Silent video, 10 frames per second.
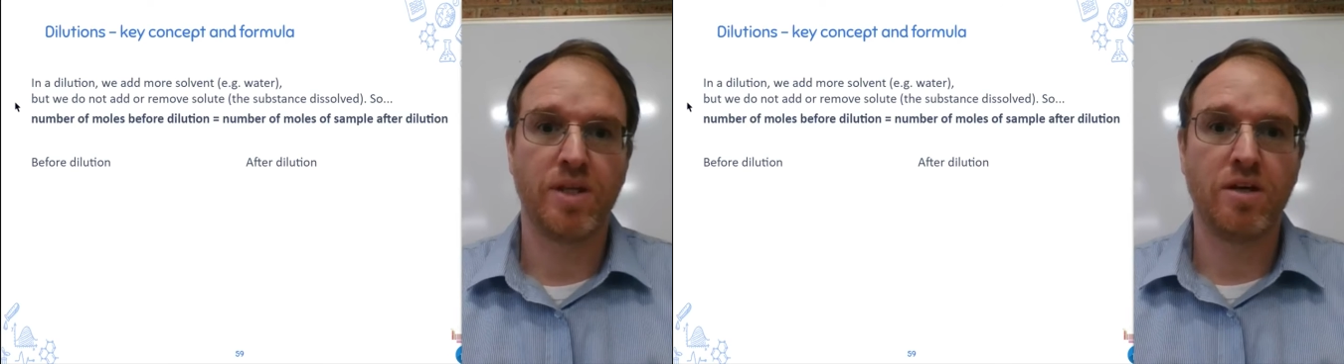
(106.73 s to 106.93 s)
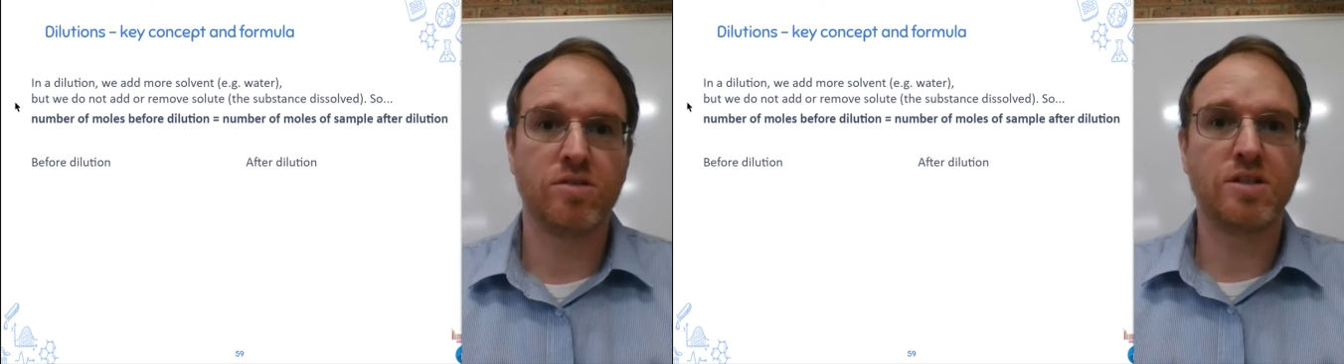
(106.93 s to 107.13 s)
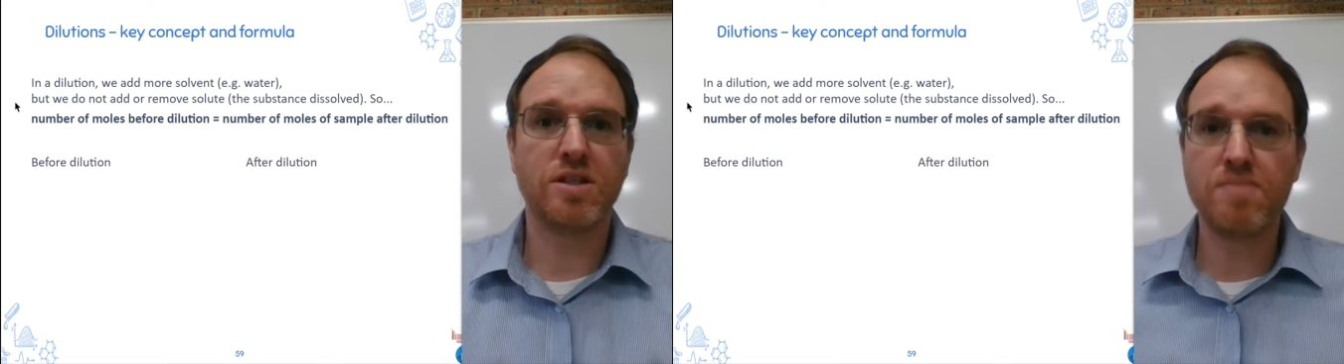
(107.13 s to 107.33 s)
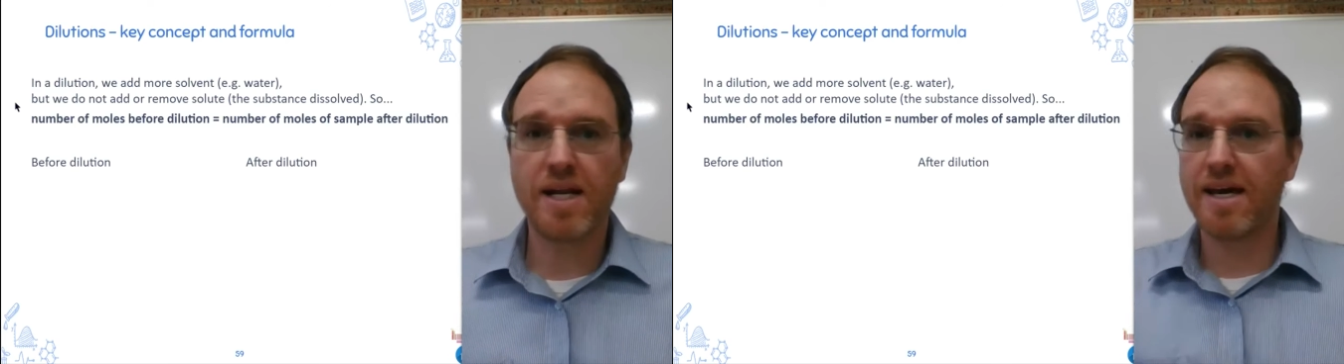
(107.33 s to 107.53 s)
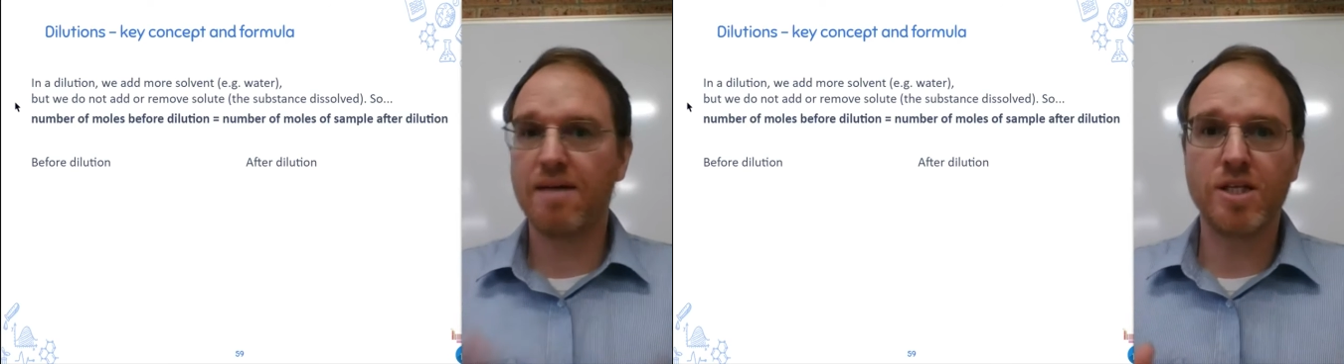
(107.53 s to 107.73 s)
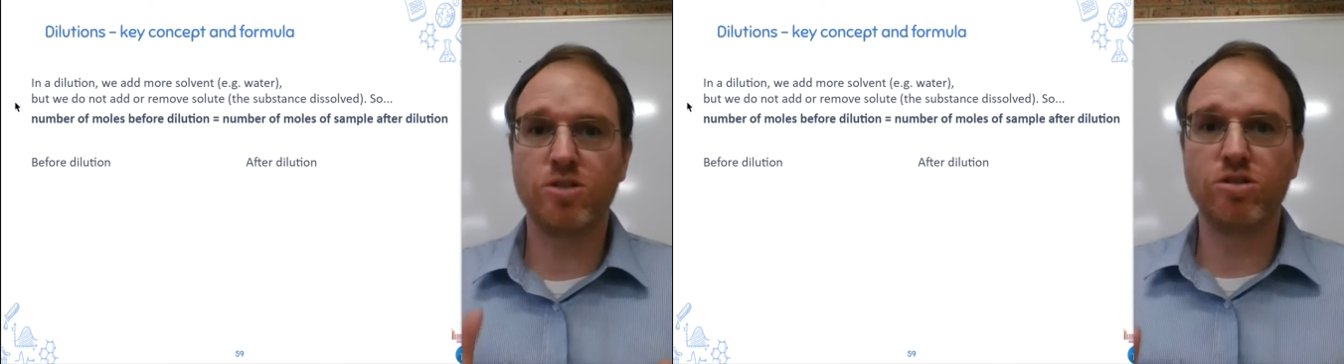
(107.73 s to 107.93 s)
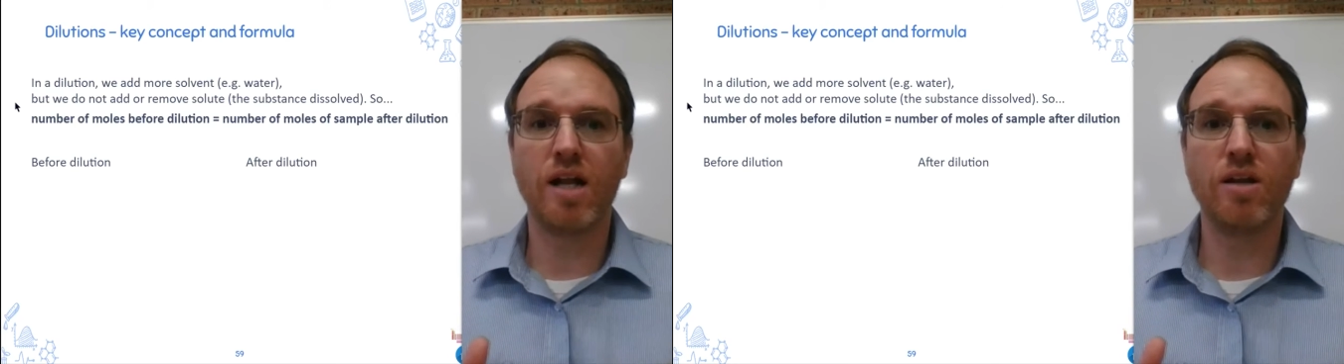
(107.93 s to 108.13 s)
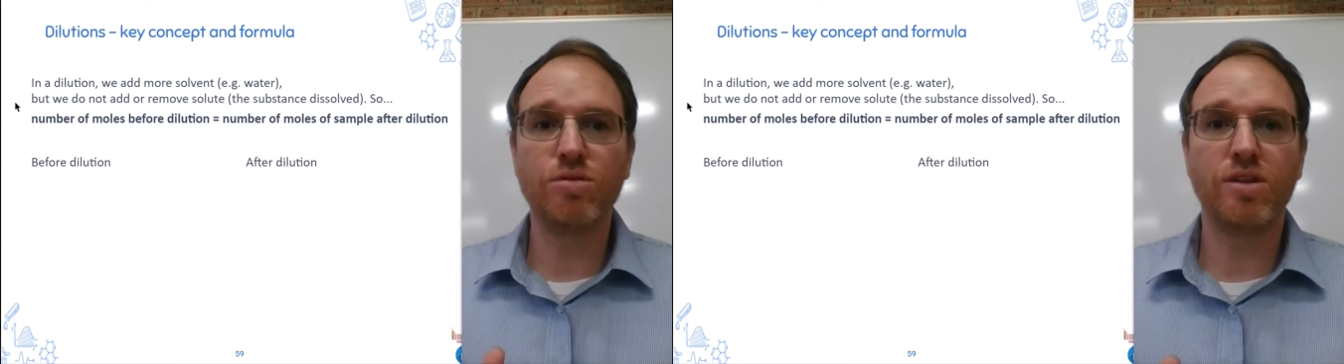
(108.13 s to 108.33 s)
So it doesn't matter how much you
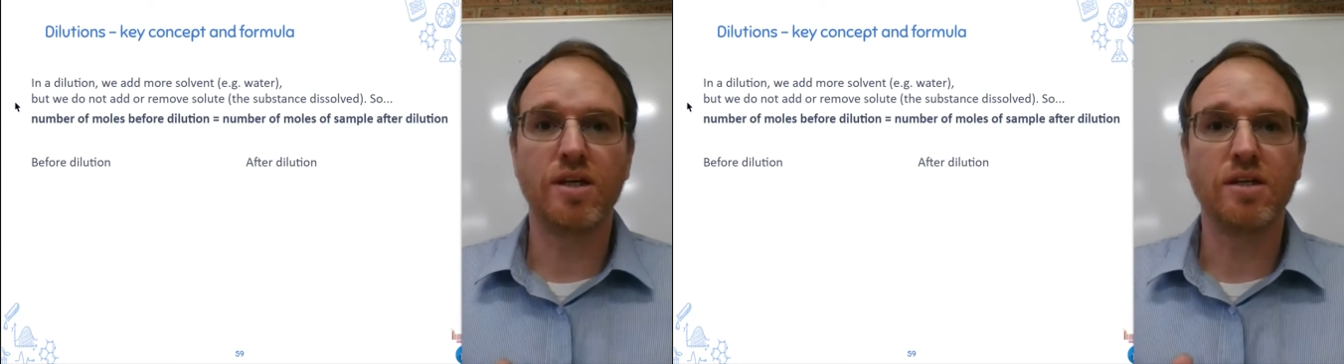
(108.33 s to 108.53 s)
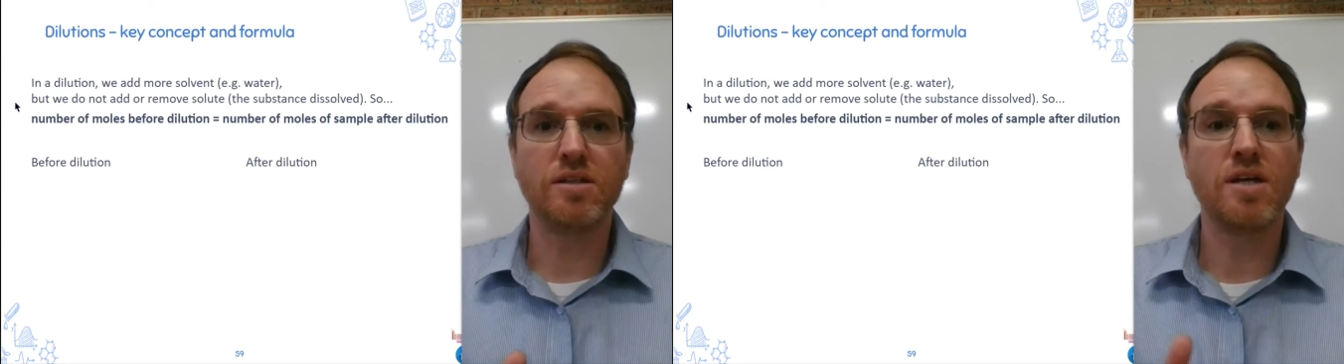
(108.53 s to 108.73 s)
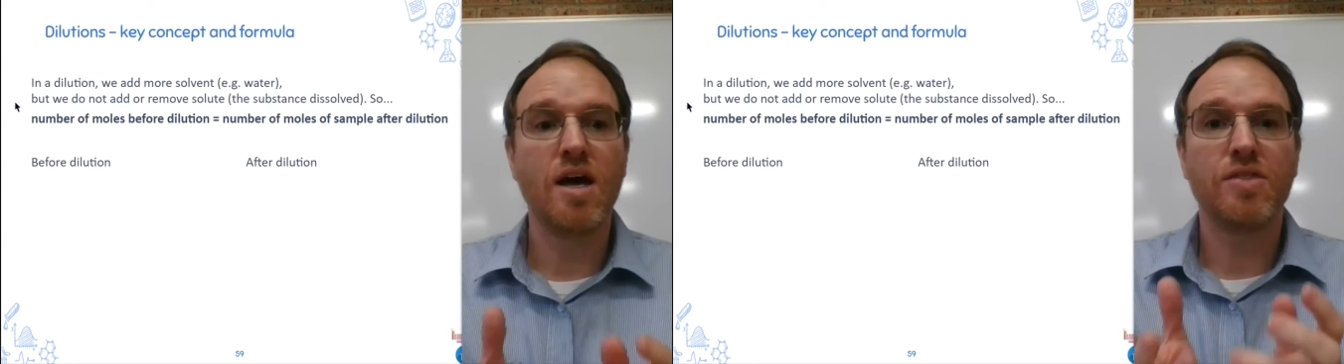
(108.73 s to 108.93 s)
dilute things,